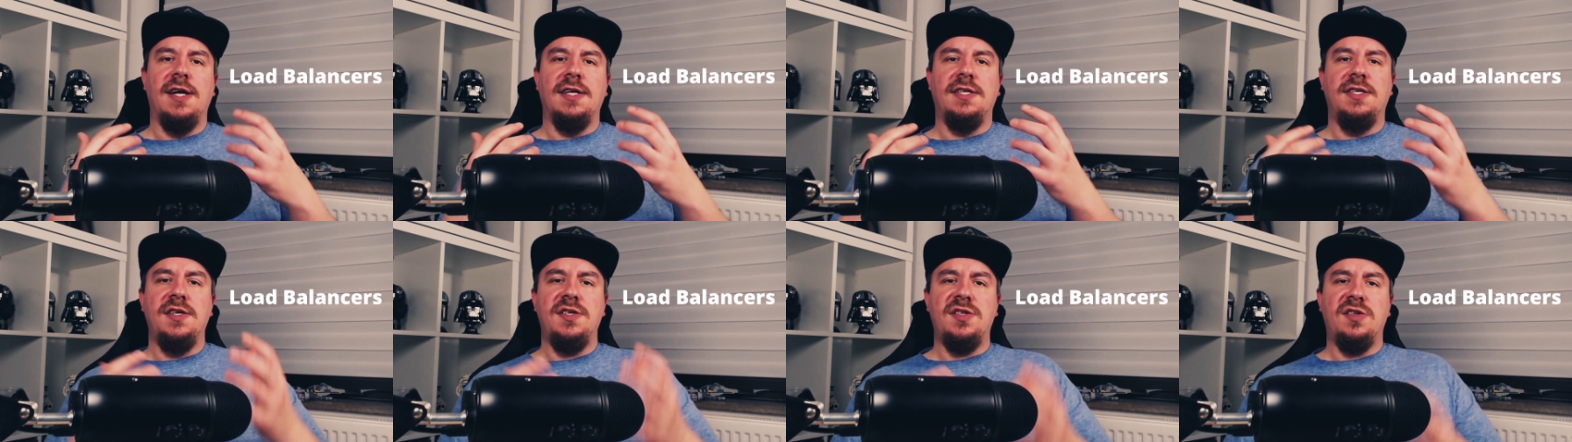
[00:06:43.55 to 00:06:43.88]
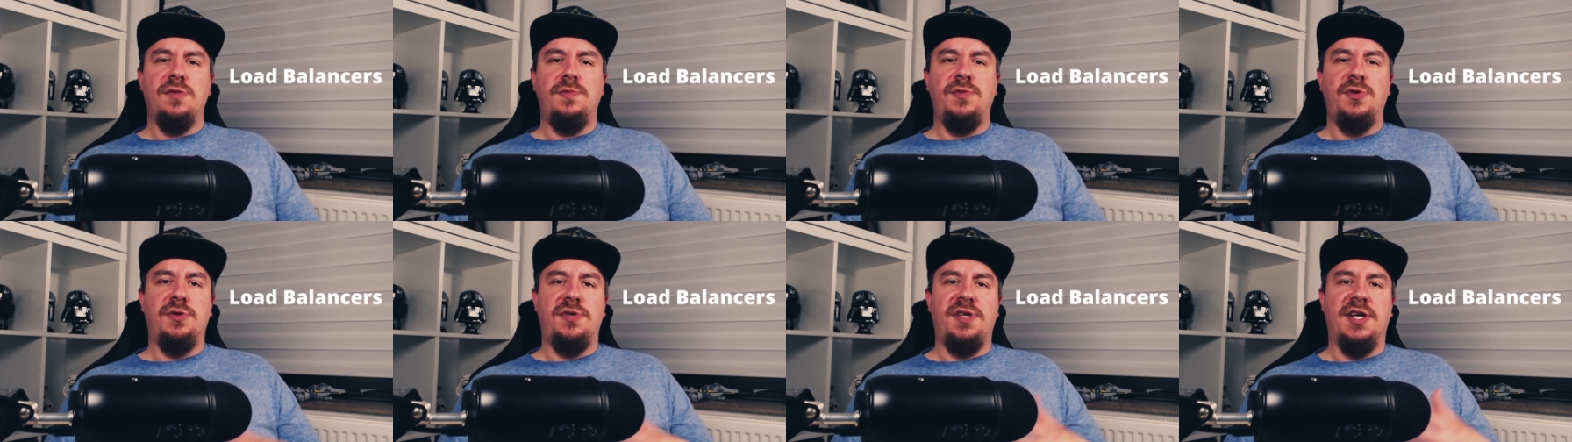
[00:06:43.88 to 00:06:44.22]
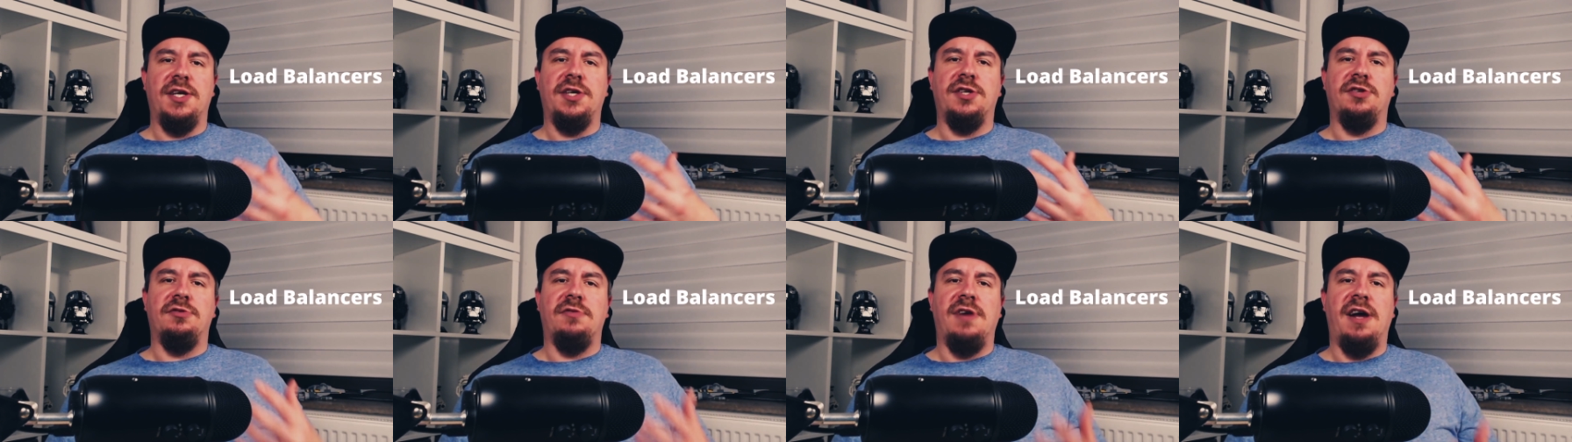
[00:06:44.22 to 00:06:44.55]

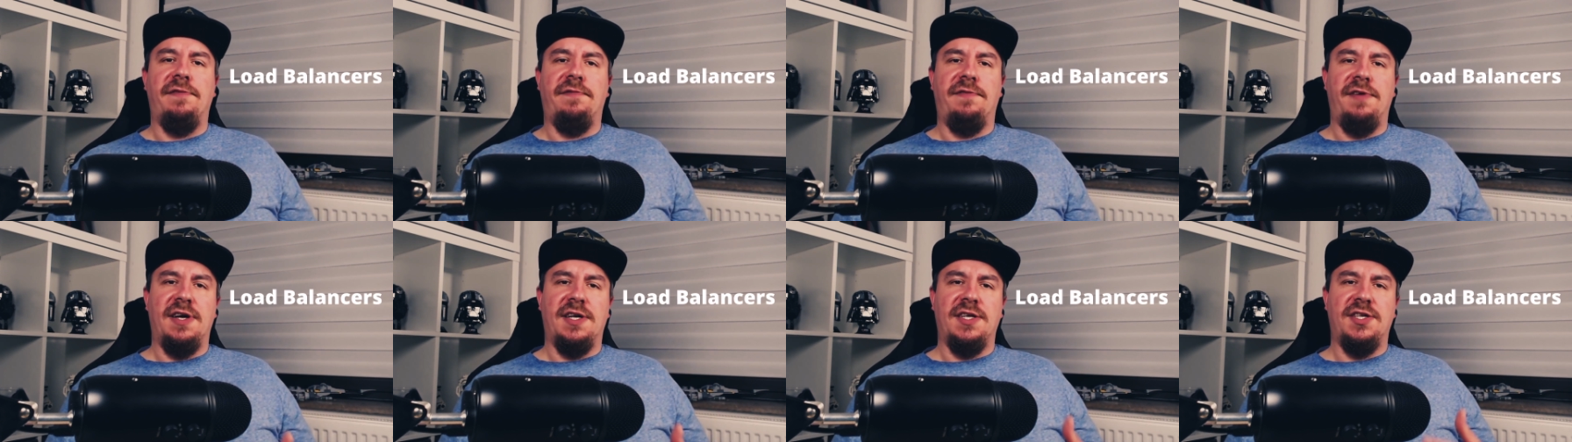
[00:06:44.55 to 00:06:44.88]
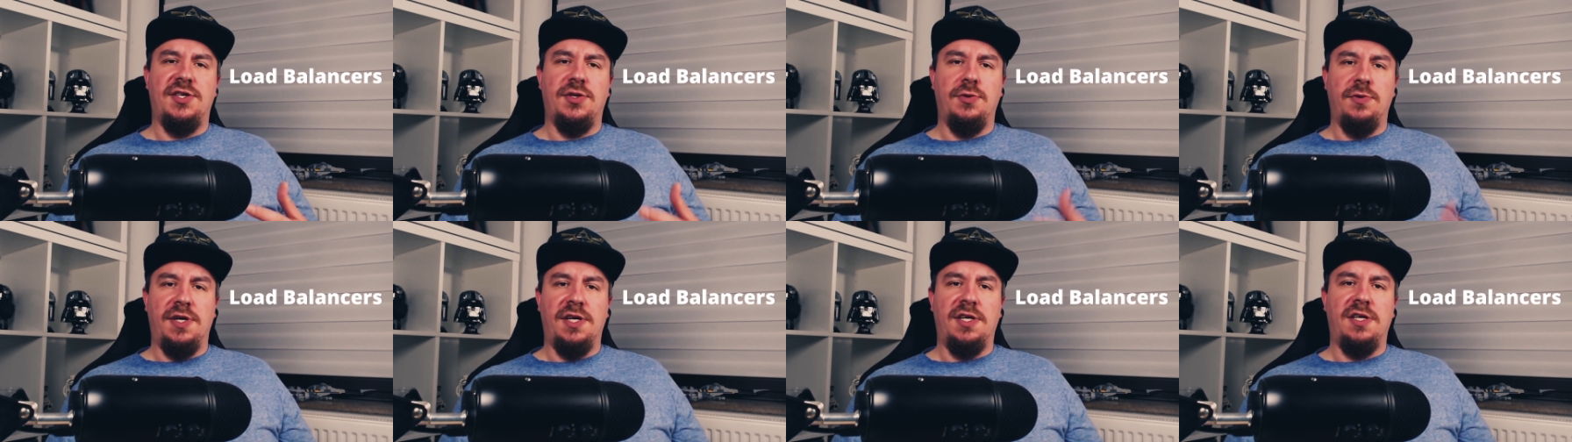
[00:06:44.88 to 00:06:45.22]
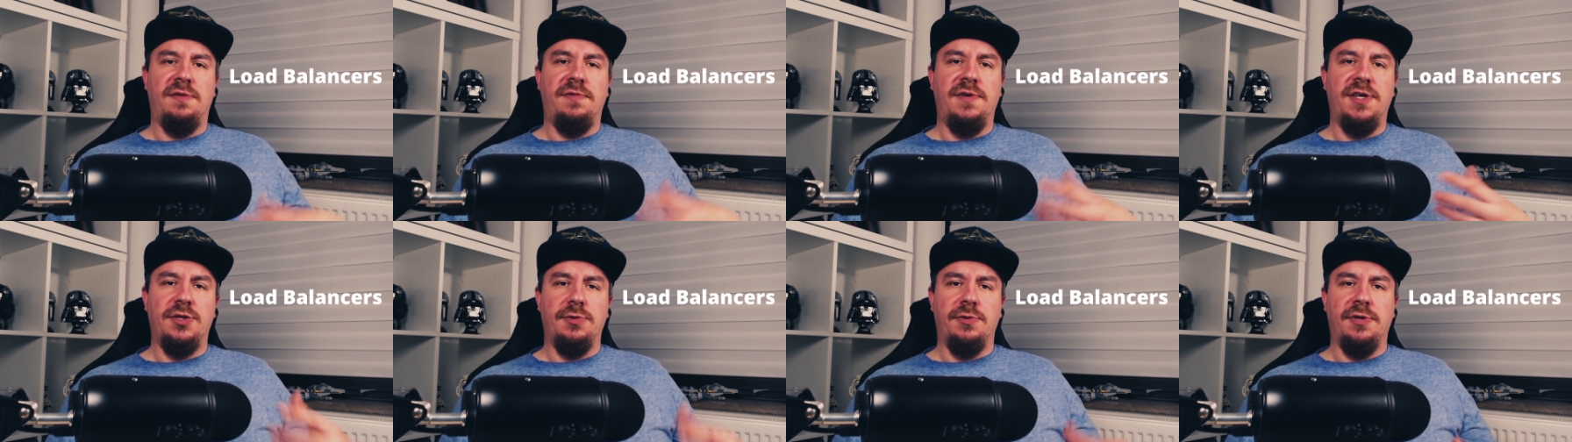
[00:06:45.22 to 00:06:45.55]
distributing traffic to
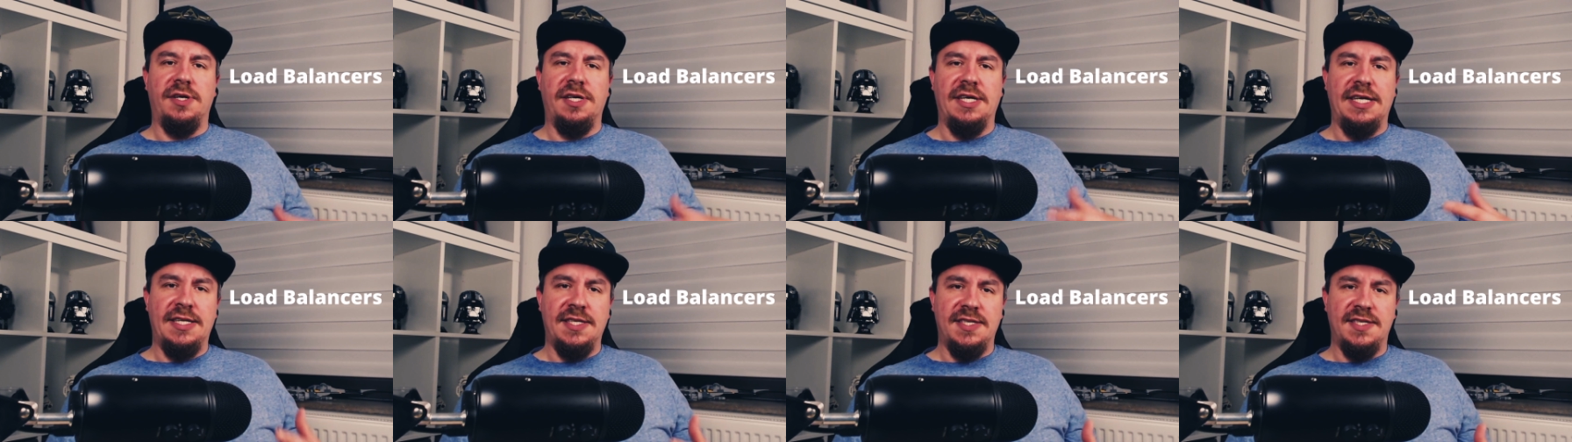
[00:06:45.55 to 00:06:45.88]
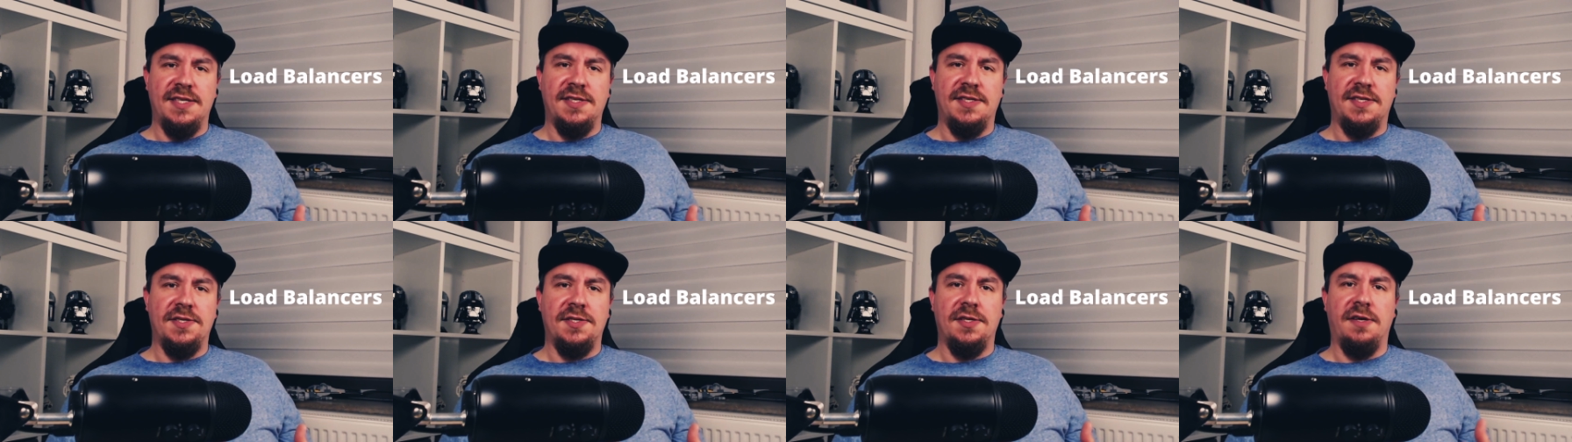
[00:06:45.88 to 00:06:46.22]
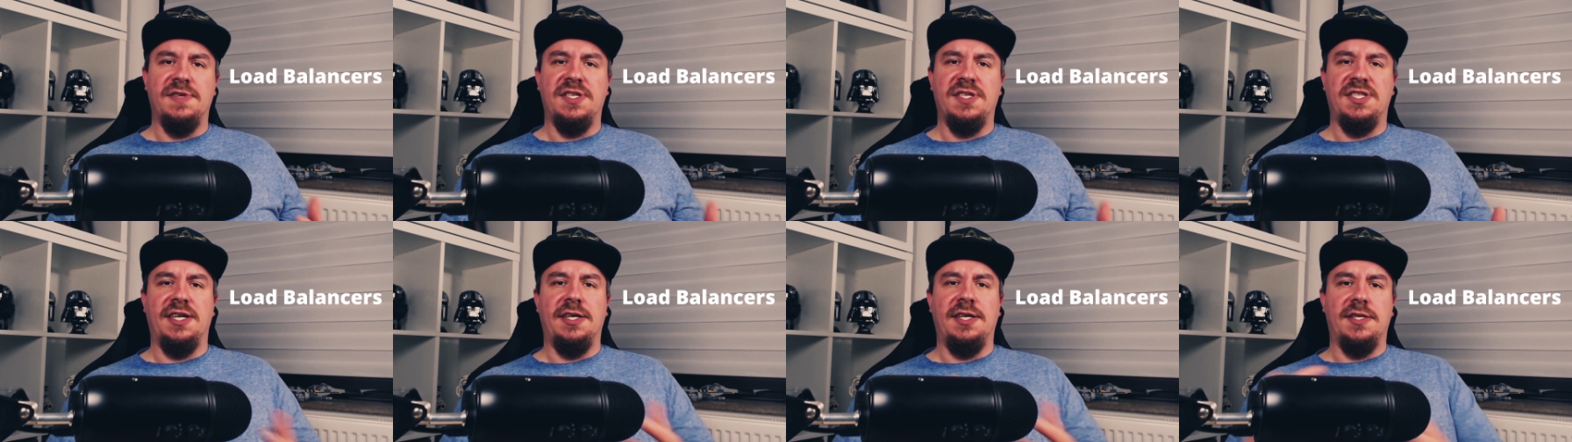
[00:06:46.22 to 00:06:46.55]
individual instances of
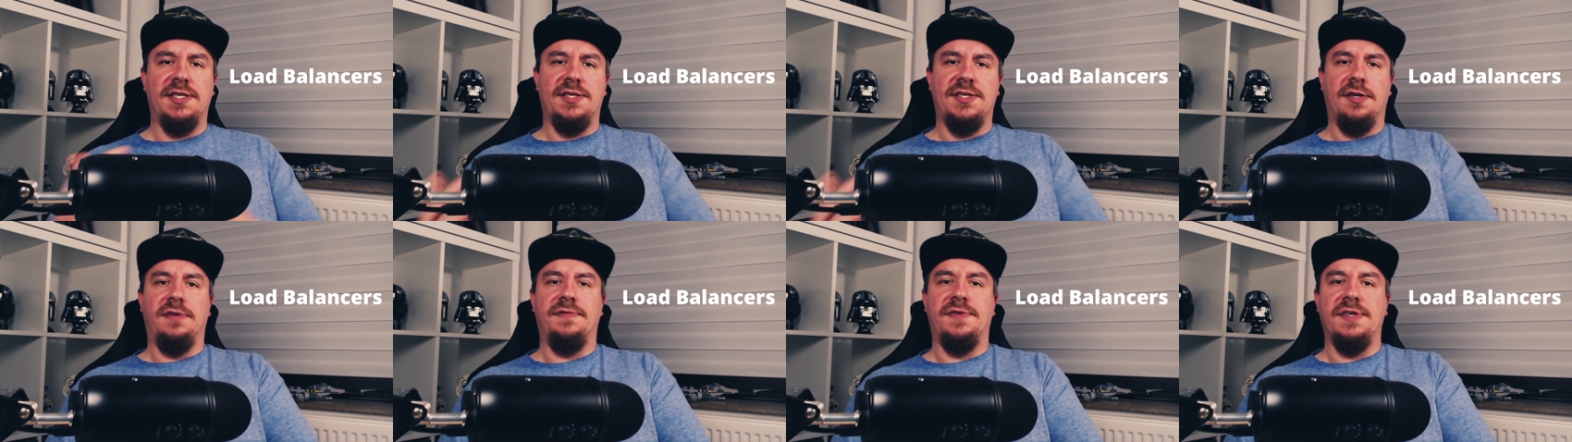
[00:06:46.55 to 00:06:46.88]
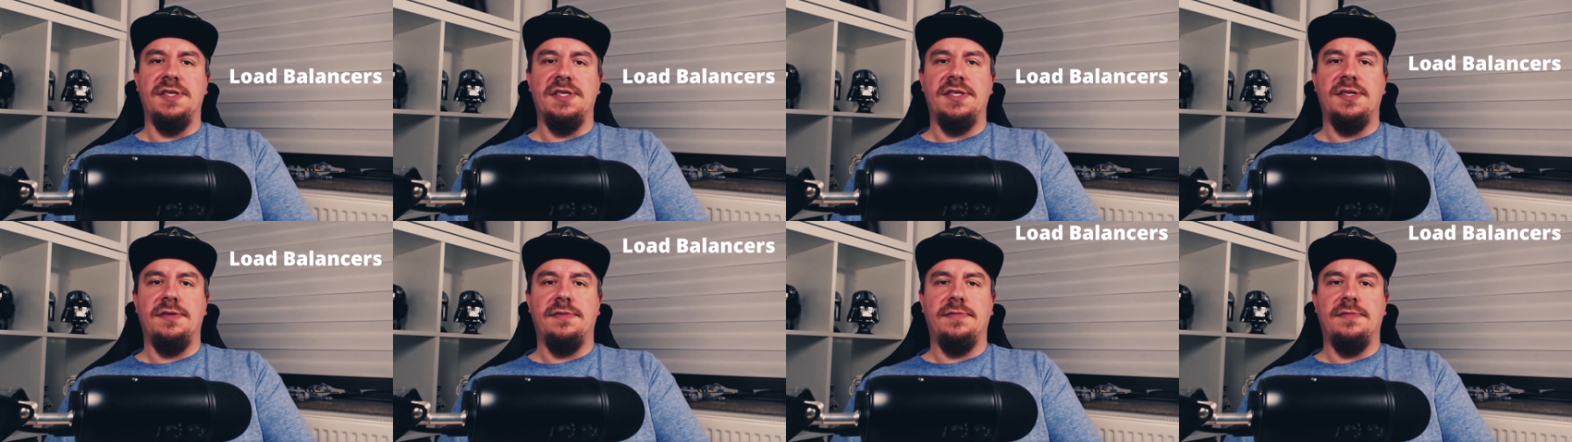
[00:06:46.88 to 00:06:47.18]
a single service.